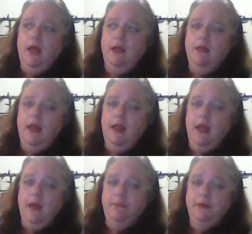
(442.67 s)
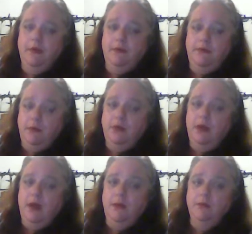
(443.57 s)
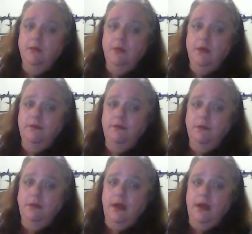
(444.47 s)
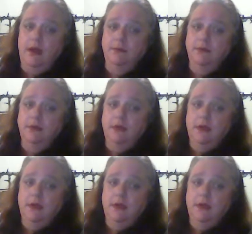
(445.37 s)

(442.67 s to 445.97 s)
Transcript: And that happened a few times, quite a few times.